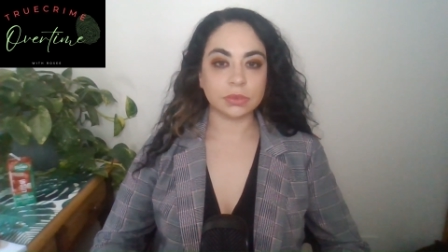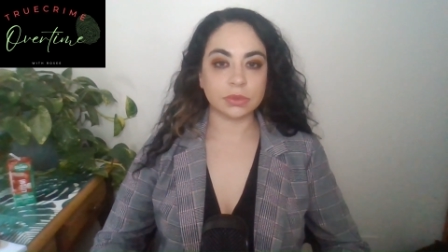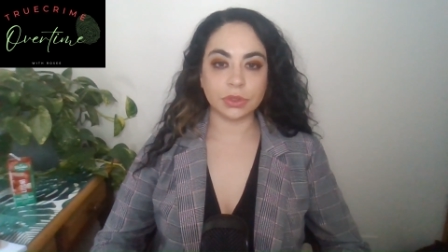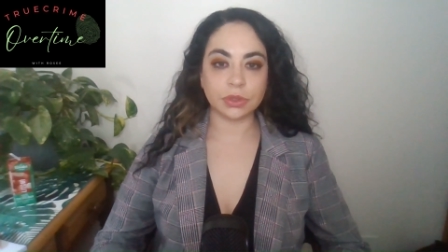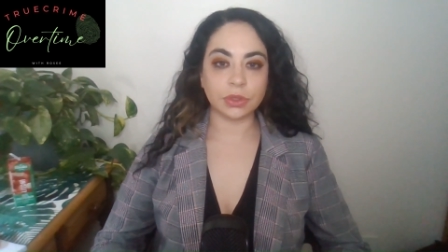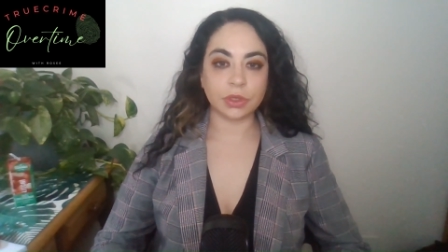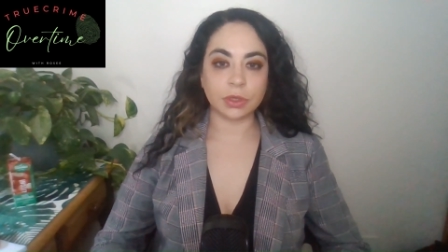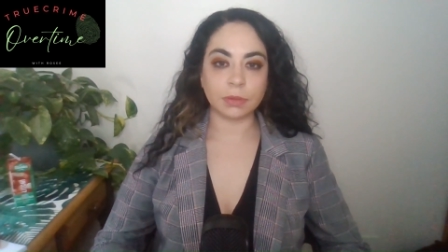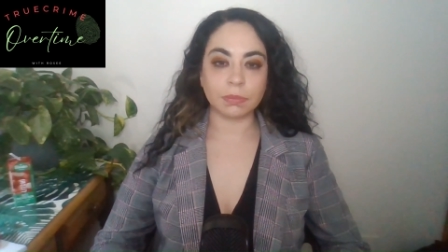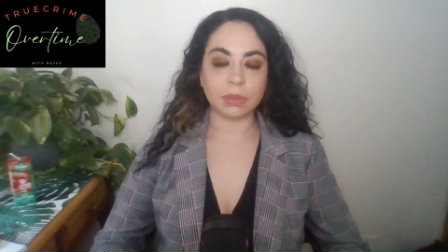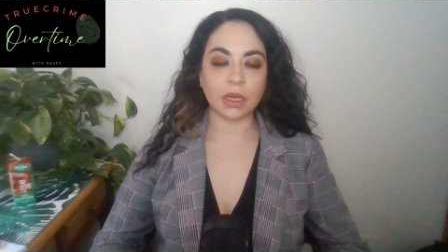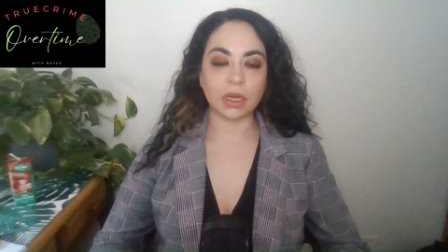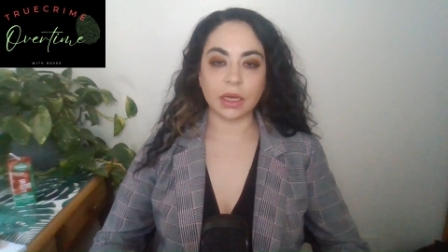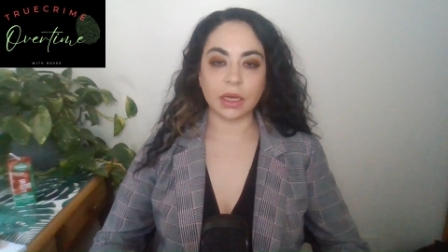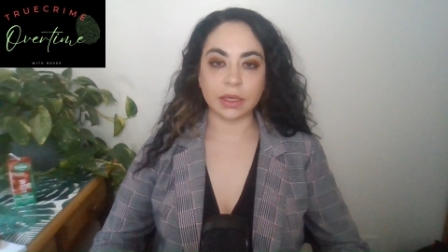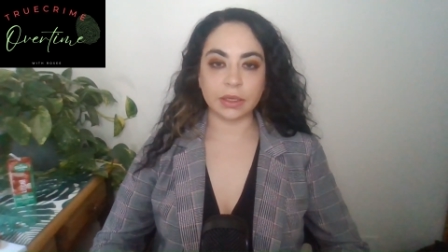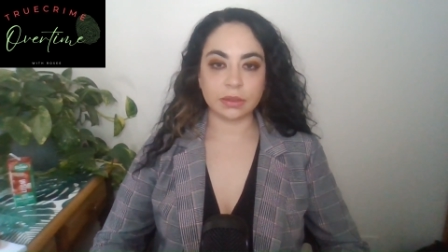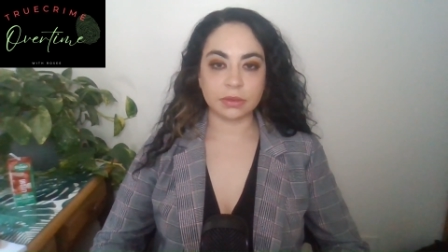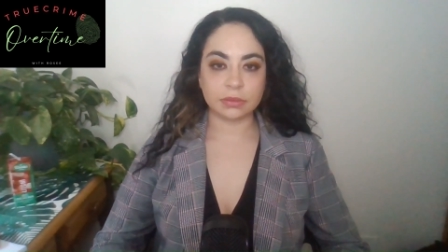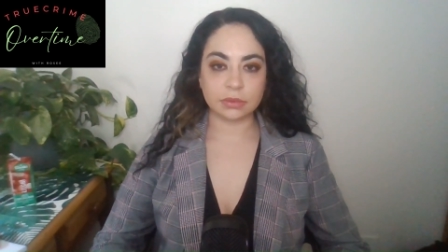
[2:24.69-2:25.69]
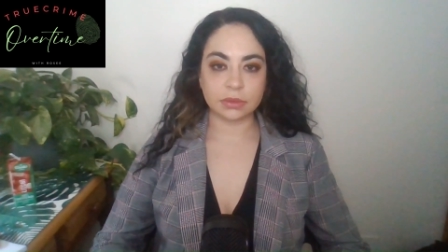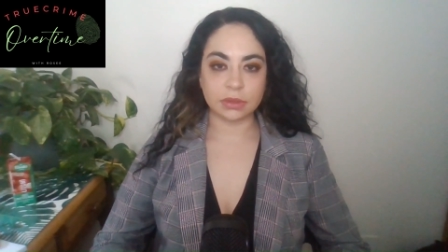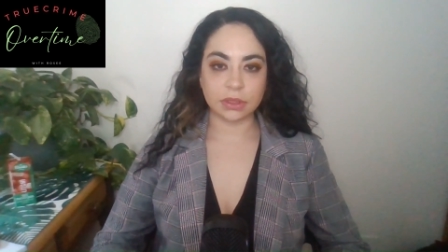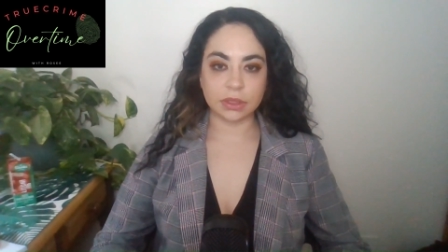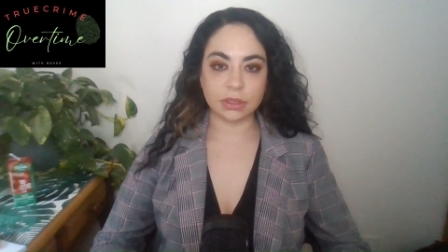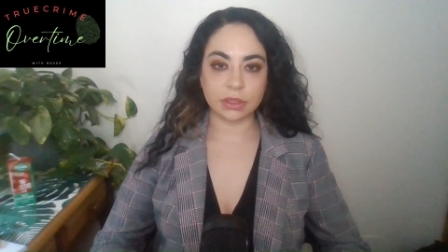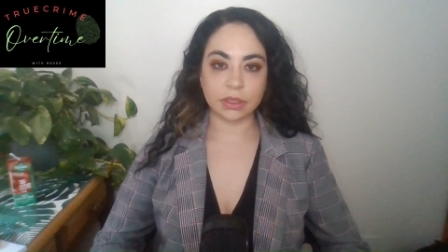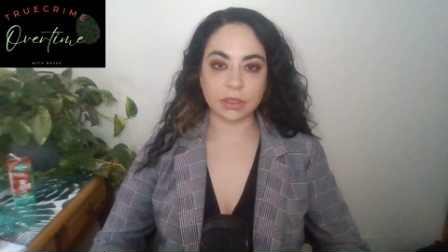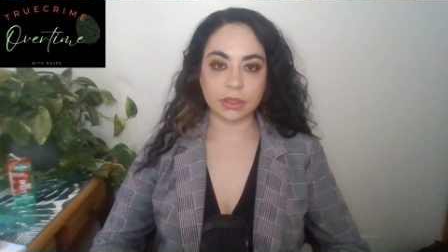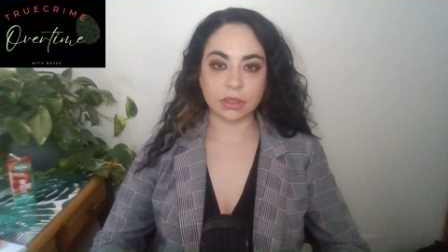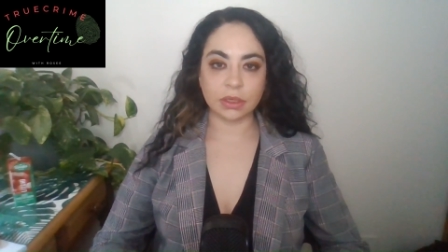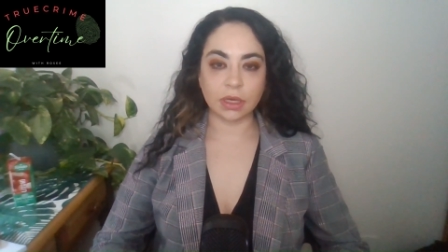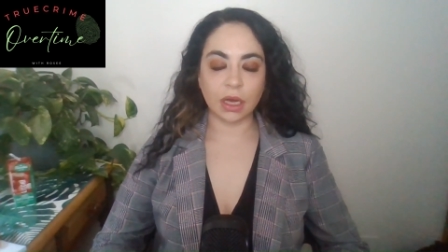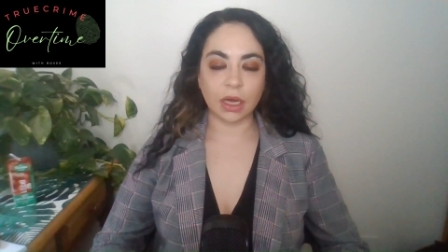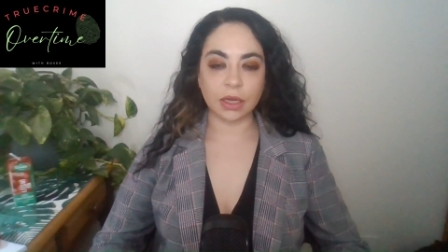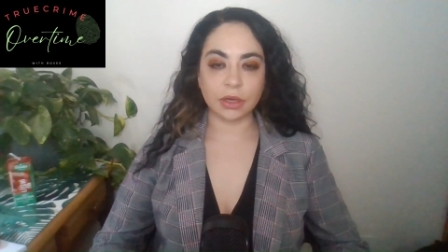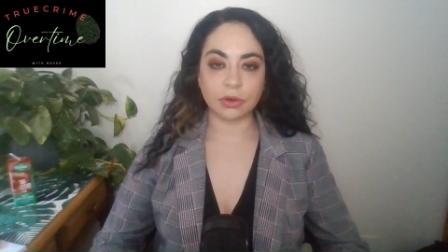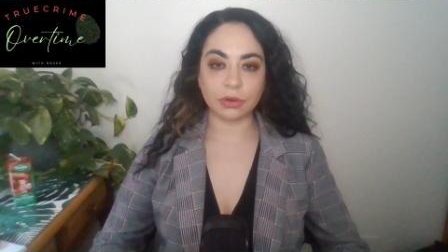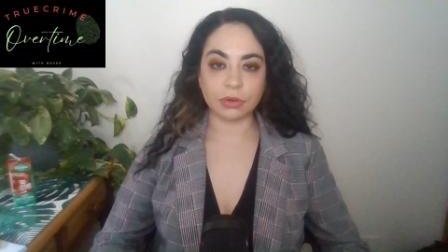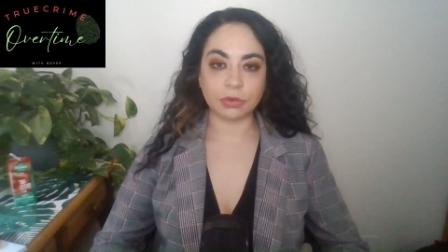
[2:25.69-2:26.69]
could apply in
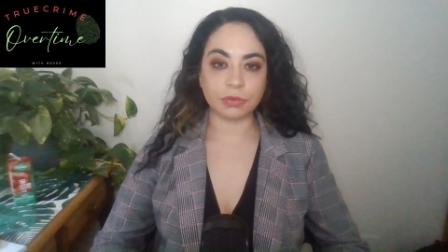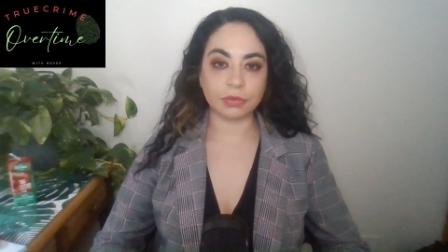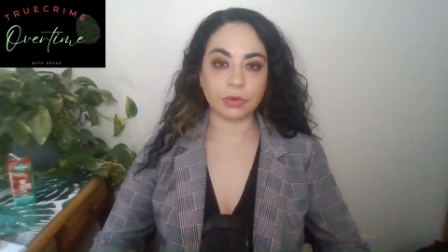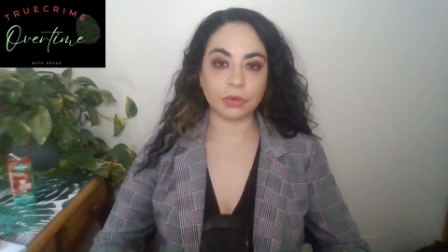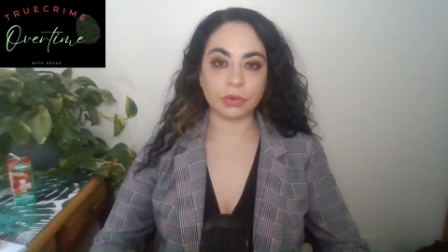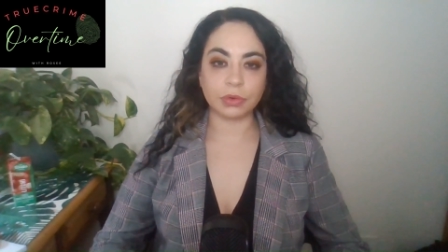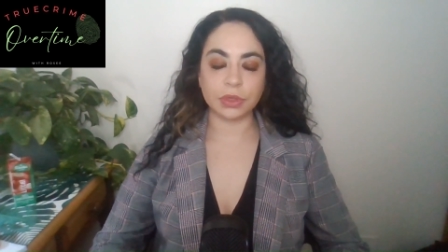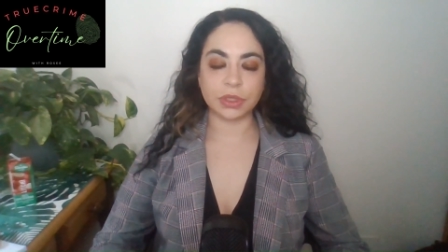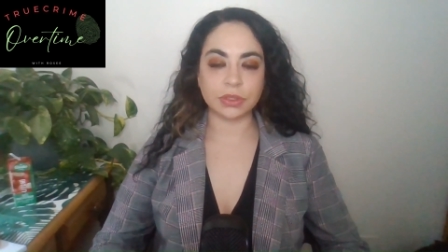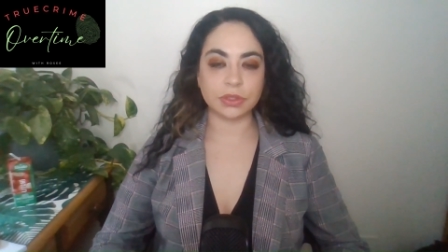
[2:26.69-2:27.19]
Idaho 4